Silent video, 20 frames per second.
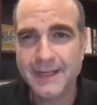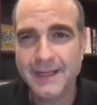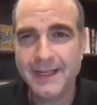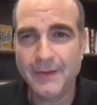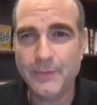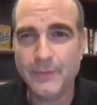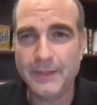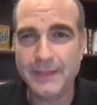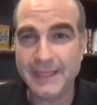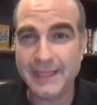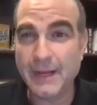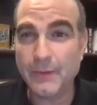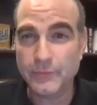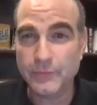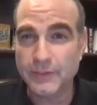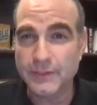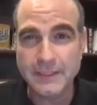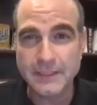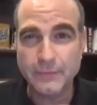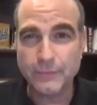That was
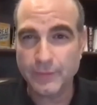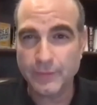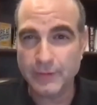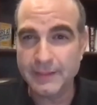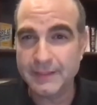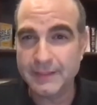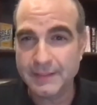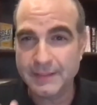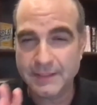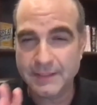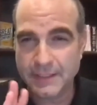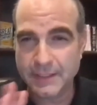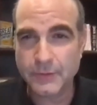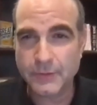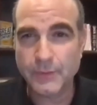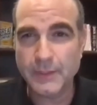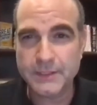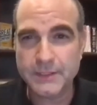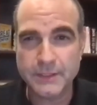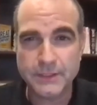a different
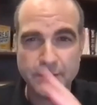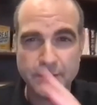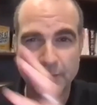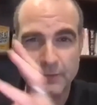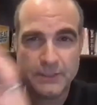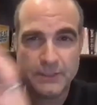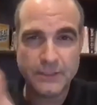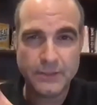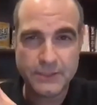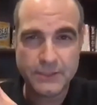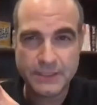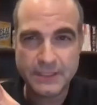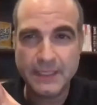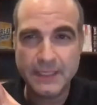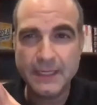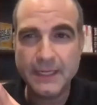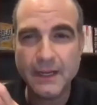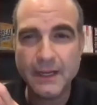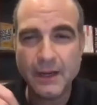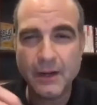situation. So there's
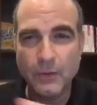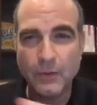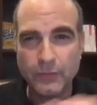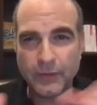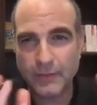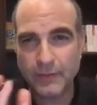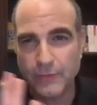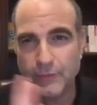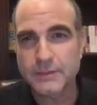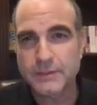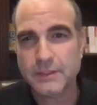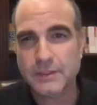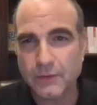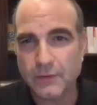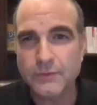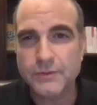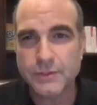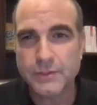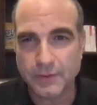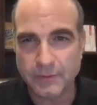CEO, then there's
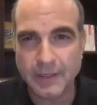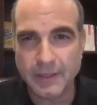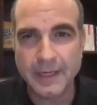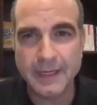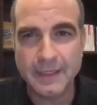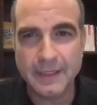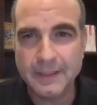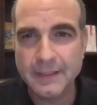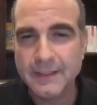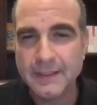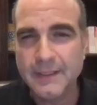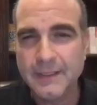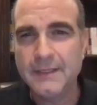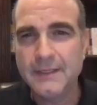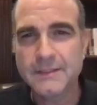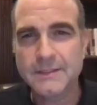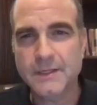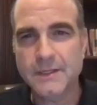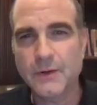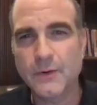culture, right?
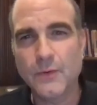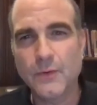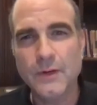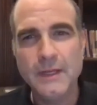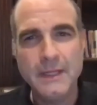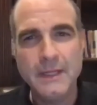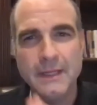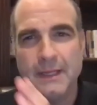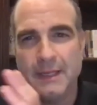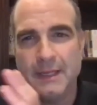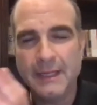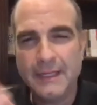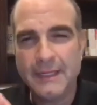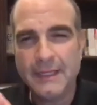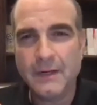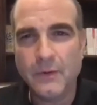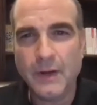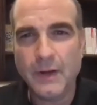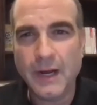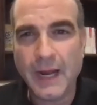So, you
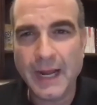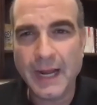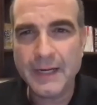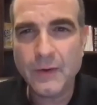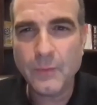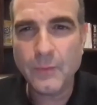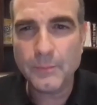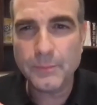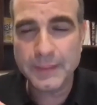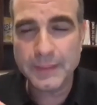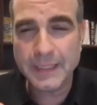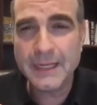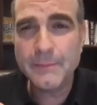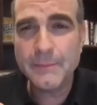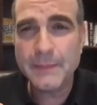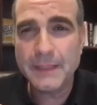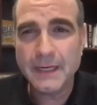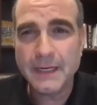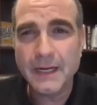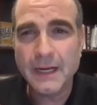know, I don't blame
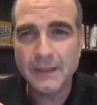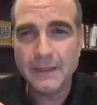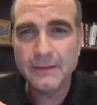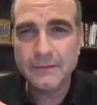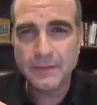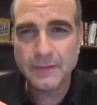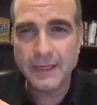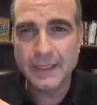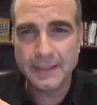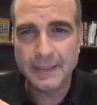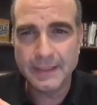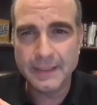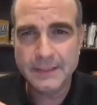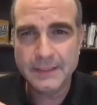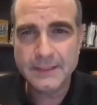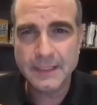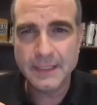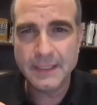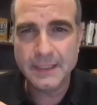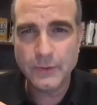it on Randy,
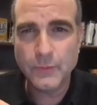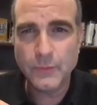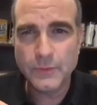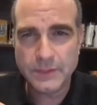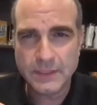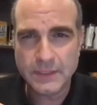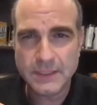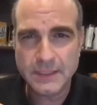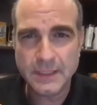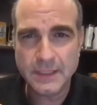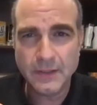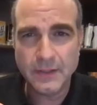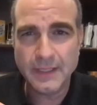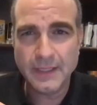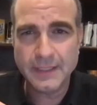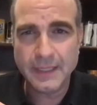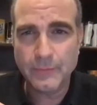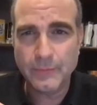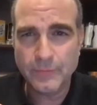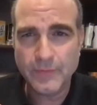who was the CEO at that
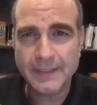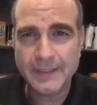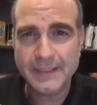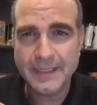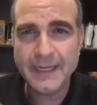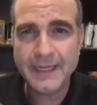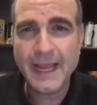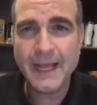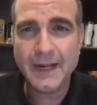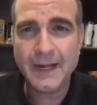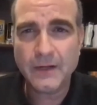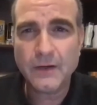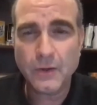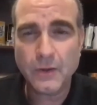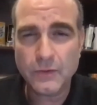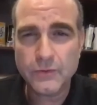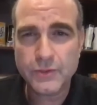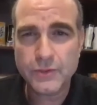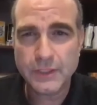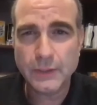time. In fact, he had a
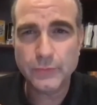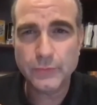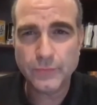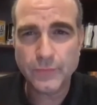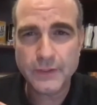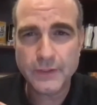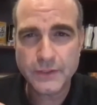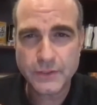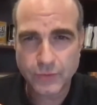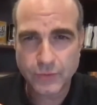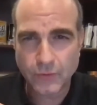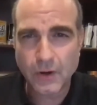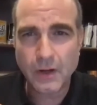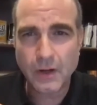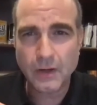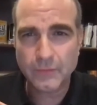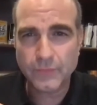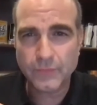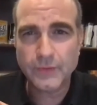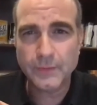culture that was very
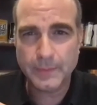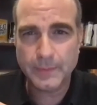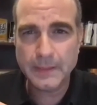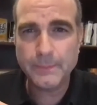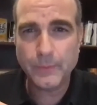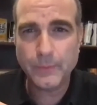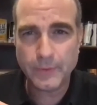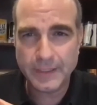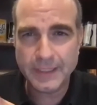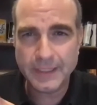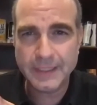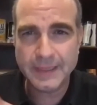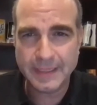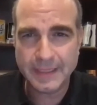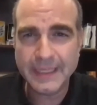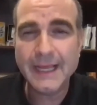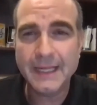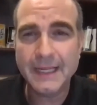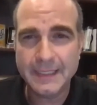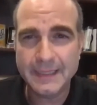strong for the people he
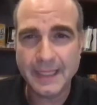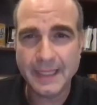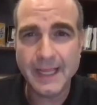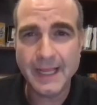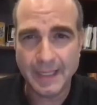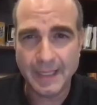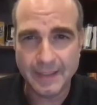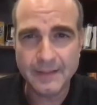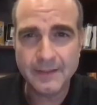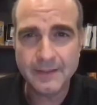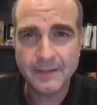led.